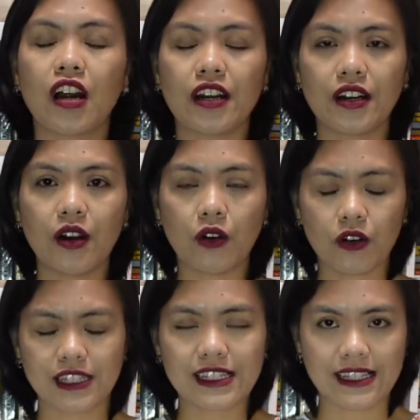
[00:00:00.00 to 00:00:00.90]
are
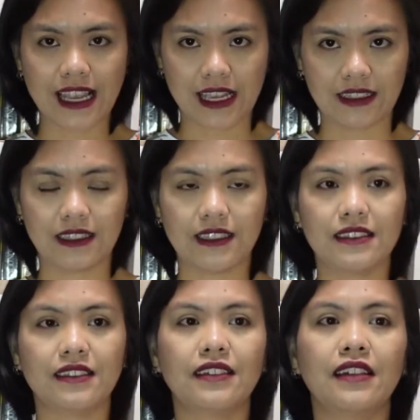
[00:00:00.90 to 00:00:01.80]
on sale.
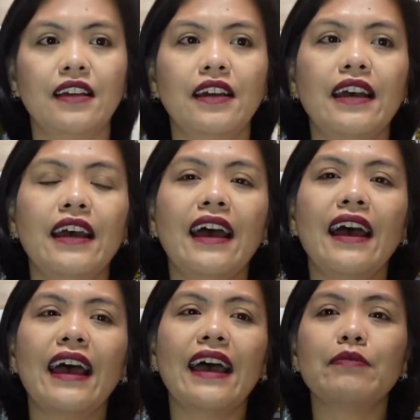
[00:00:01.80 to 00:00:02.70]

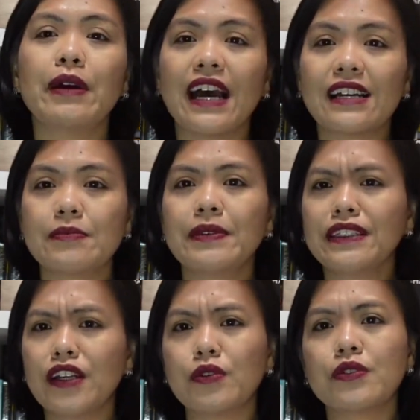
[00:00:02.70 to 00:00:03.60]
And my
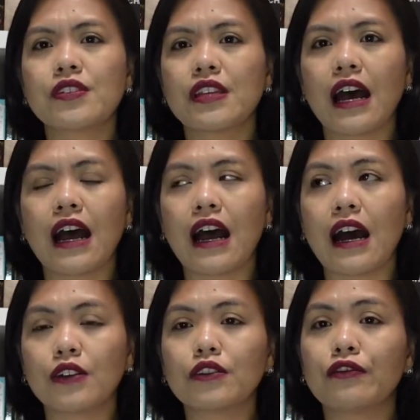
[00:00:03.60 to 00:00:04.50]
husband goes
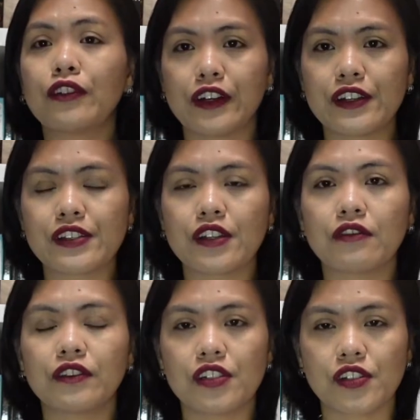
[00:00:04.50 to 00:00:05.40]
out first
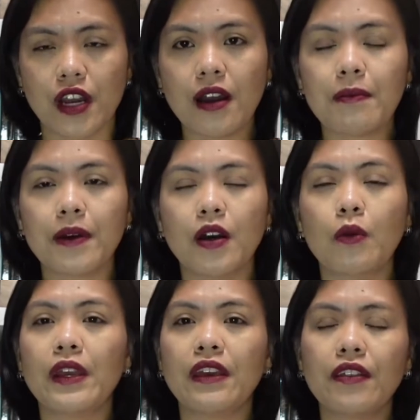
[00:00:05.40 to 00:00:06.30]
of the shop
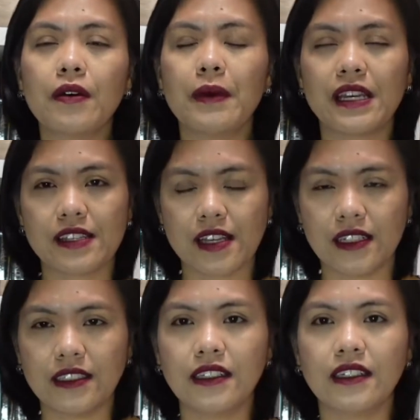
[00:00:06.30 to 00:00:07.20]
with my
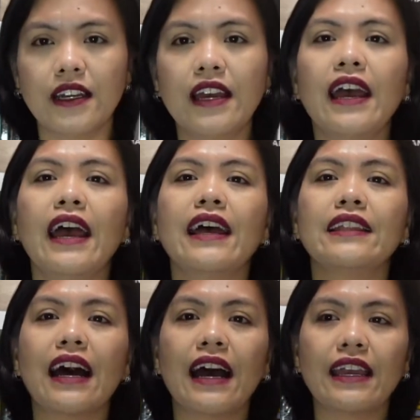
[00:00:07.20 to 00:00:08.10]
son,
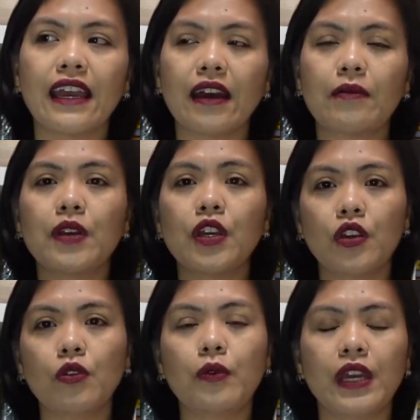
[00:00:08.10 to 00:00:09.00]
and I am
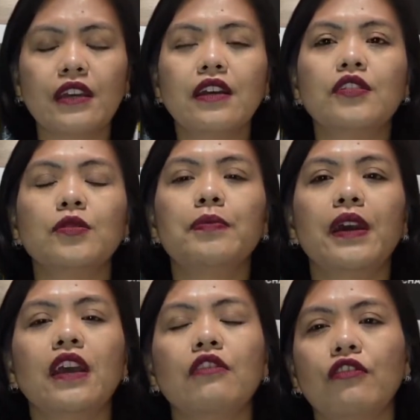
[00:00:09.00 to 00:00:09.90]
queuing to
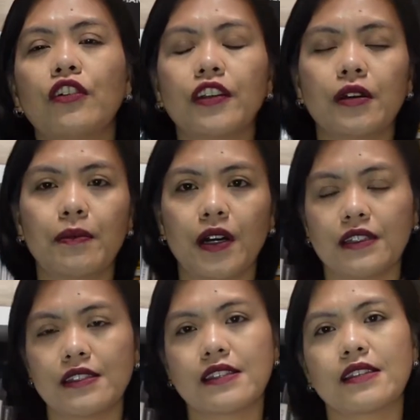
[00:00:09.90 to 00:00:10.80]
pay for the
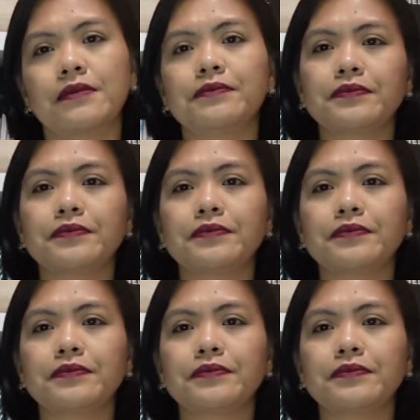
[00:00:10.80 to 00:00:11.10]
pots.